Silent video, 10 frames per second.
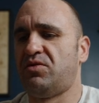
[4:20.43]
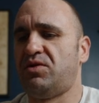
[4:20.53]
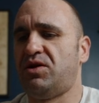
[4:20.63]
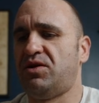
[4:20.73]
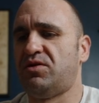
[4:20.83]

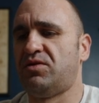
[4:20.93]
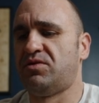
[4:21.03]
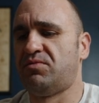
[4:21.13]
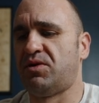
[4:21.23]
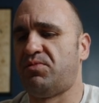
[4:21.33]
I'm
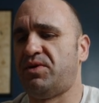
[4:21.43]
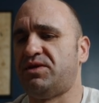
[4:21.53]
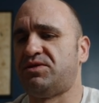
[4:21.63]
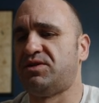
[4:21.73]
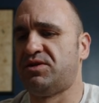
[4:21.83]
going to
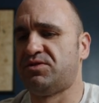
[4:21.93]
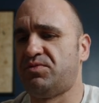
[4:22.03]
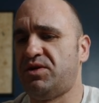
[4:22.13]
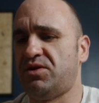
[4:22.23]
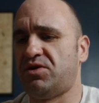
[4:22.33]
paste this.
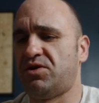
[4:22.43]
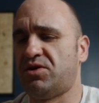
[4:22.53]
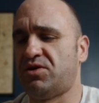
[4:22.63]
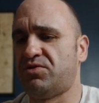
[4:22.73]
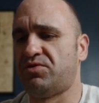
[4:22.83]
We
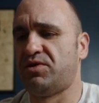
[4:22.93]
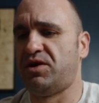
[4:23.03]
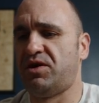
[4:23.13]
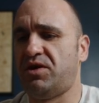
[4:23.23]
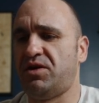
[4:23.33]
are
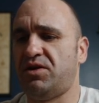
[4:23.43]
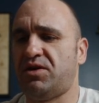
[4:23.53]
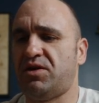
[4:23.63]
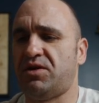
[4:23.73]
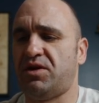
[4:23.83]
creating
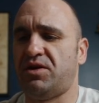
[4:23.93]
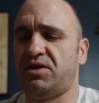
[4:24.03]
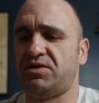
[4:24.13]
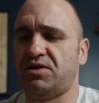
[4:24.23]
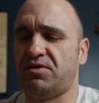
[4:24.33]
an
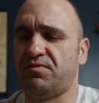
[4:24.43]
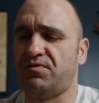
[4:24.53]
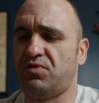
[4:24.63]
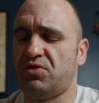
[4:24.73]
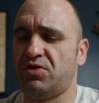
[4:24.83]
n8n
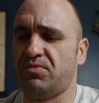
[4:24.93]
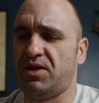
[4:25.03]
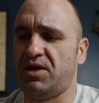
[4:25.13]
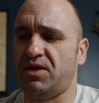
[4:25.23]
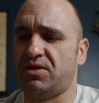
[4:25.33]
form,
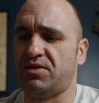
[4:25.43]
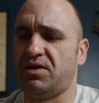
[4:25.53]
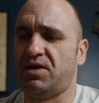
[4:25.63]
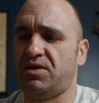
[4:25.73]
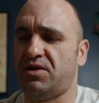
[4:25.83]
and
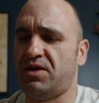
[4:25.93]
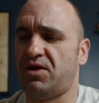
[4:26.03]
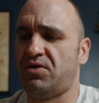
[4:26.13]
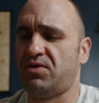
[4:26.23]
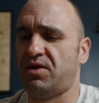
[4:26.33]
they
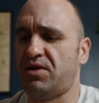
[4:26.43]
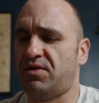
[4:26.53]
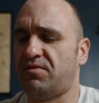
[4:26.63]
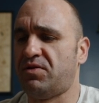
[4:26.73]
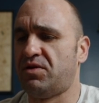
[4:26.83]
now
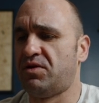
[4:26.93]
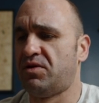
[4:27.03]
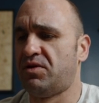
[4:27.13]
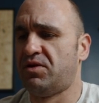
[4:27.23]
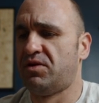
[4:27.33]

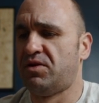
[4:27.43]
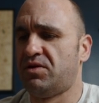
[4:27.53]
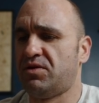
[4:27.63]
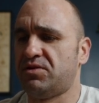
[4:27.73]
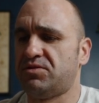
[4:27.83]

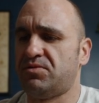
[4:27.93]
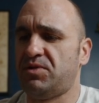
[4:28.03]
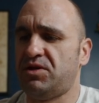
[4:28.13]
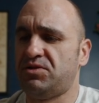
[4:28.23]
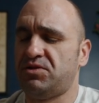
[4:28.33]
have custom
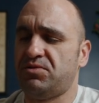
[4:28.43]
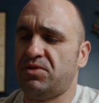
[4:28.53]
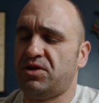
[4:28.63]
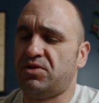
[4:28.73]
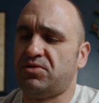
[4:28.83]

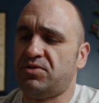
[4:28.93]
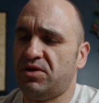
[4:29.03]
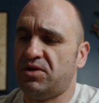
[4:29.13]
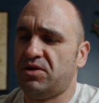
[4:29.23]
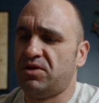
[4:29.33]
HTML
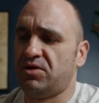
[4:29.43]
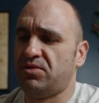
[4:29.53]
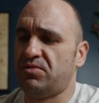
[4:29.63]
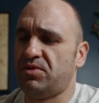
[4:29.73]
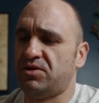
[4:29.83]

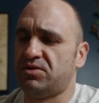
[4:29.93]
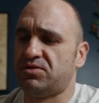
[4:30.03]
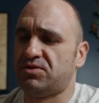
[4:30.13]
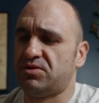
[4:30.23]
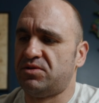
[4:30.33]

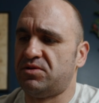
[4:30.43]
elements.